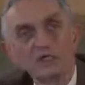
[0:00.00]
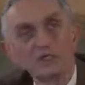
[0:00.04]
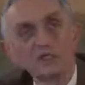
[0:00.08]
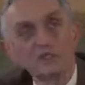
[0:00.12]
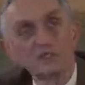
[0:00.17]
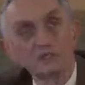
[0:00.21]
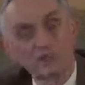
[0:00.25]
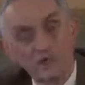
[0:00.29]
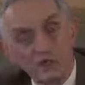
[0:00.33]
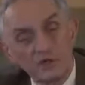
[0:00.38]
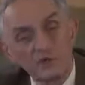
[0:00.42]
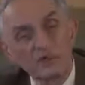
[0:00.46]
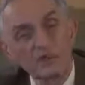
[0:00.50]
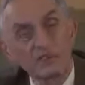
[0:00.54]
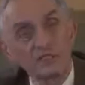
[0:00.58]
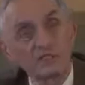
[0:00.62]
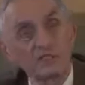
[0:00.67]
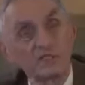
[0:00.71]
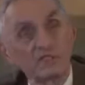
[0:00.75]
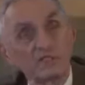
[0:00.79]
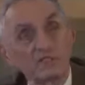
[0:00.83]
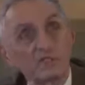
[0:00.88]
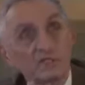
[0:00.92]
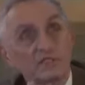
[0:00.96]
show us
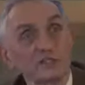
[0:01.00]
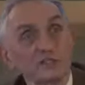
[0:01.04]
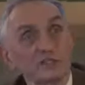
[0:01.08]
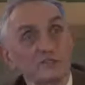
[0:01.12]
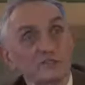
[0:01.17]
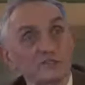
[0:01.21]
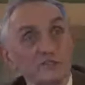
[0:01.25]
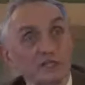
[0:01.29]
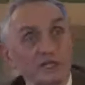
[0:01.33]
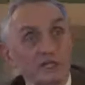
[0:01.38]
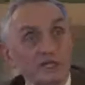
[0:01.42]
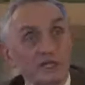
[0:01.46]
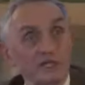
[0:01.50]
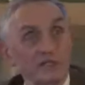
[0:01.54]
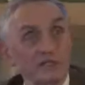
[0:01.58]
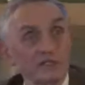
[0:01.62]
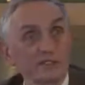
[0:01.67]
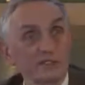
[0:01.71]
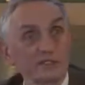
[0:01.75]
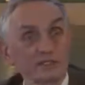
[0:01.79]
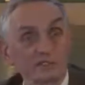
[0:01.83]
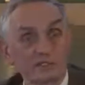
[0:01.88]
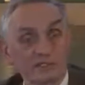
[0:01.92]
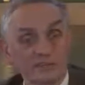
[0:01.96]
the
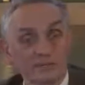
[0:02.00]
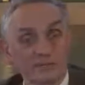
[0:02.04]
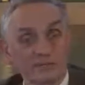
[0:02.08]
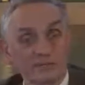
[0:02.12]
justification,